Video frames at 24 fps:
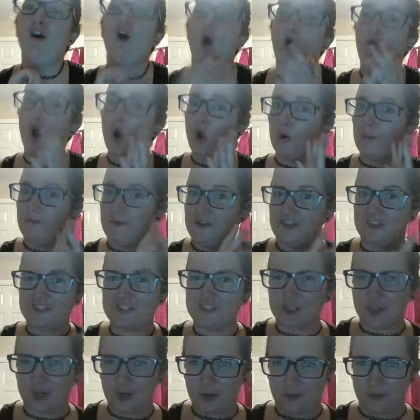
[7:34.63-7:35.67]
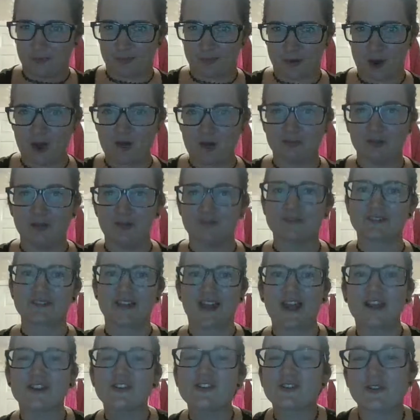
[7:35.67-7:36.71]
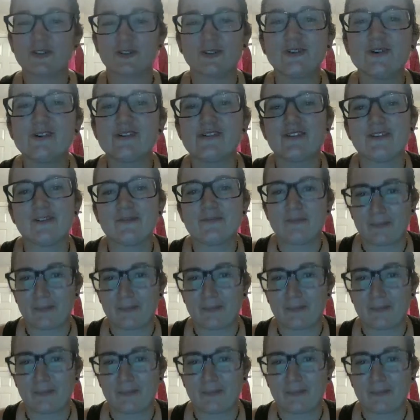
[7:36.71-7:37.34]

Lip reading: oh, but these are all the problems. And truth